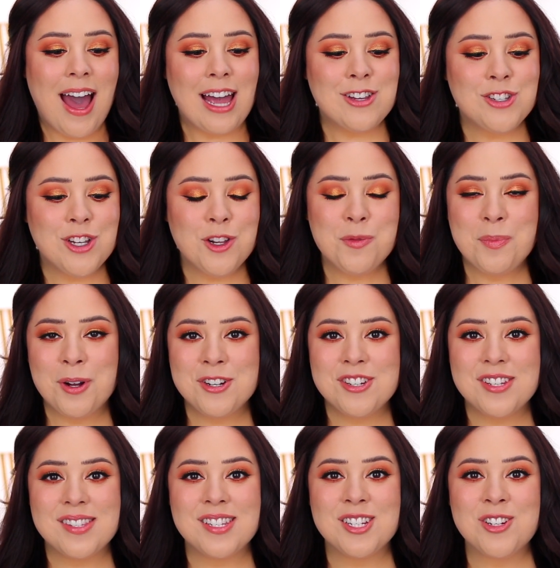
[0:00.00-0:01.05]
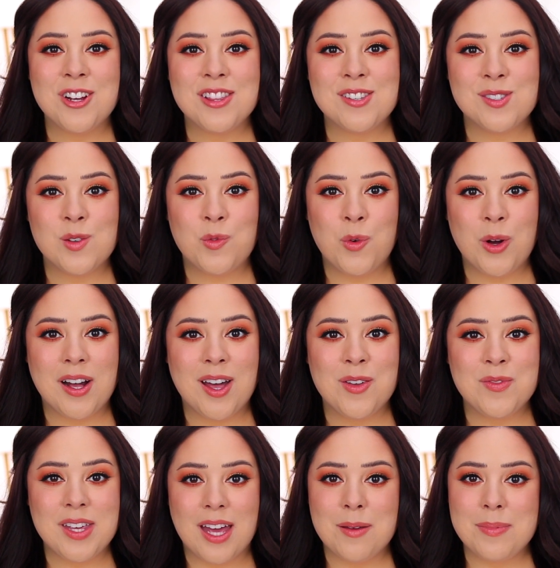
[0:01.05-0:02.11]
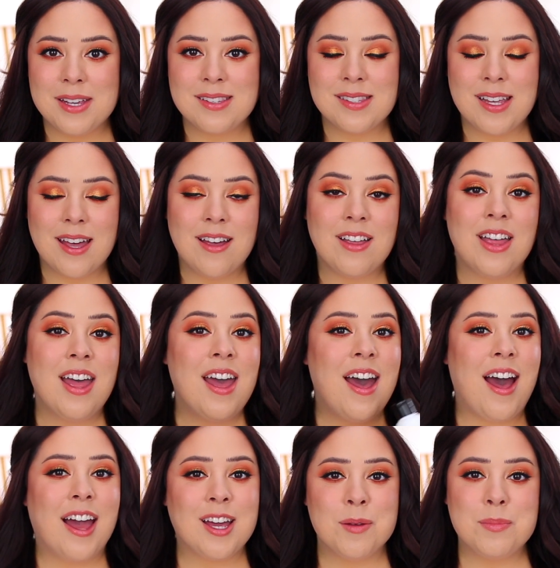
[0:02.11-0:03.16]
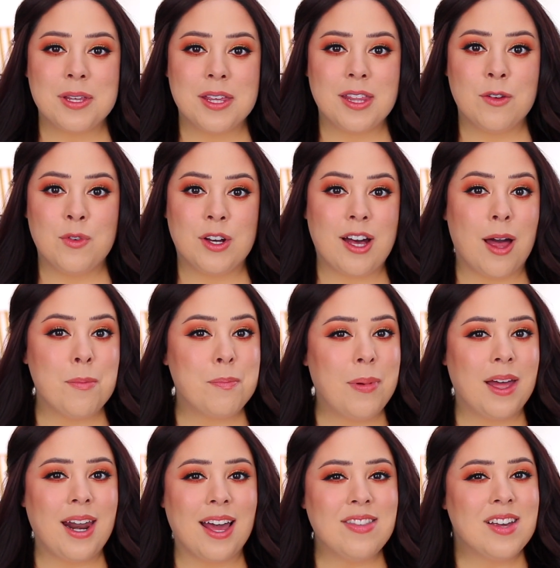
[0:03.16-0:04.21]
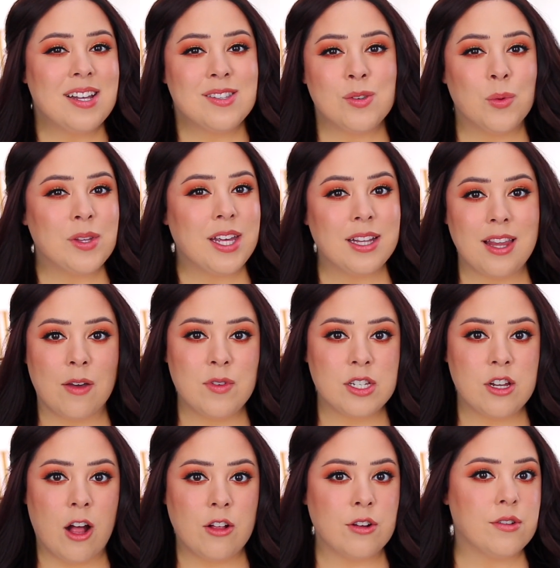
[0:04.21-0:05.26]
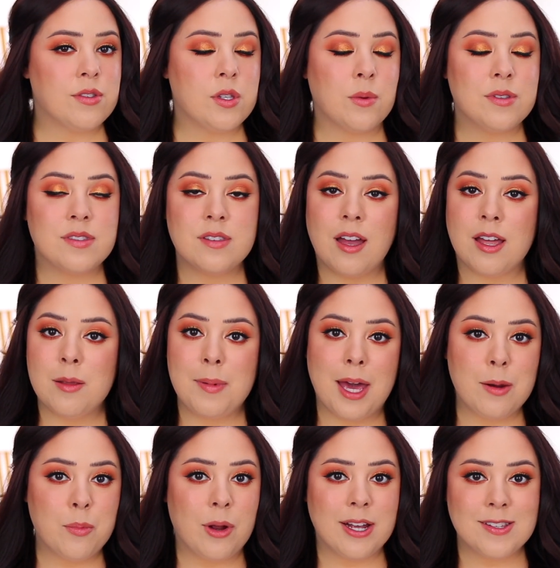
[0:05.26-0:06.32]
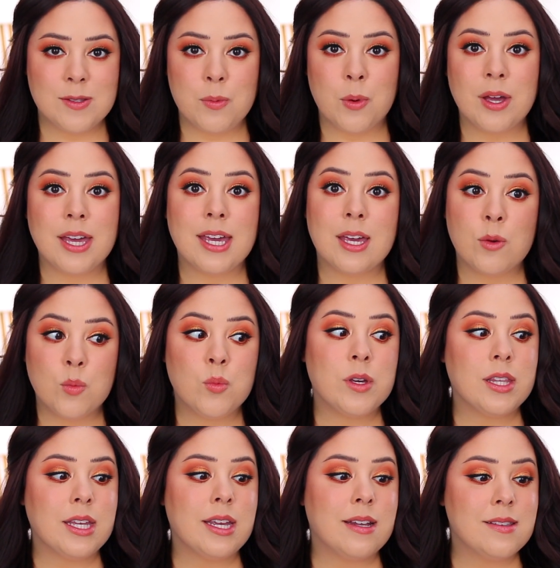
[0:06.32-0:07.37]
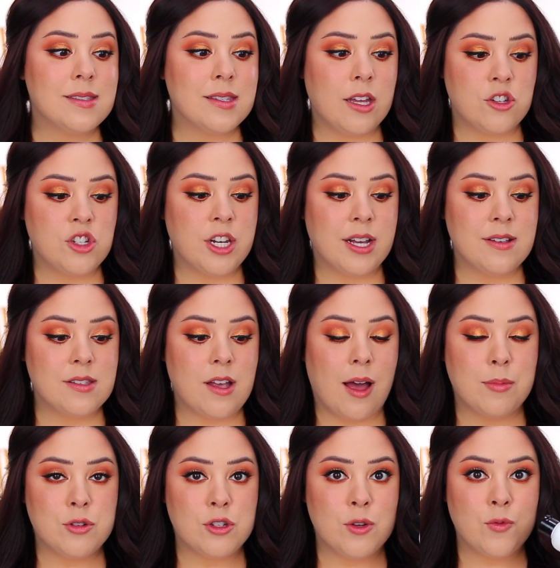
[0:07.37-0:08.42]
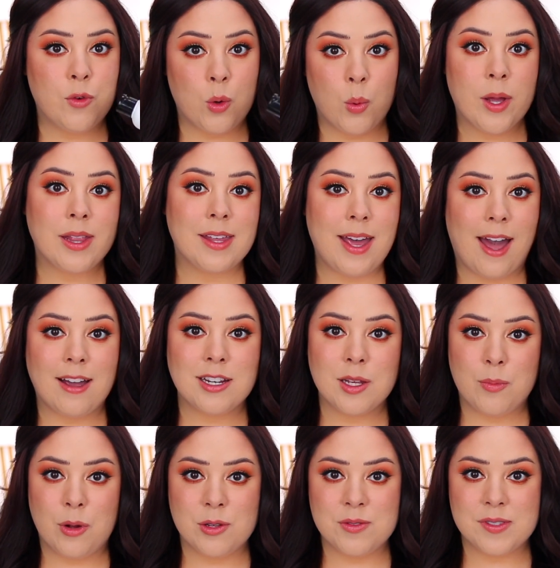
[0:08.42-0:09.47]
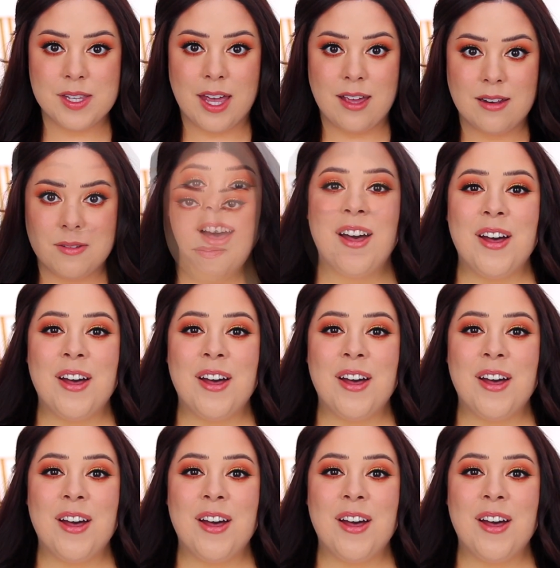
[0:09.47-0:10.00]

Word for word: I should have purchased it during the Sephora VIB sale. I completely forgot, but I think it's only $11, so it's not a bad price point. It really is such a nice option for oily, acne-prone skin.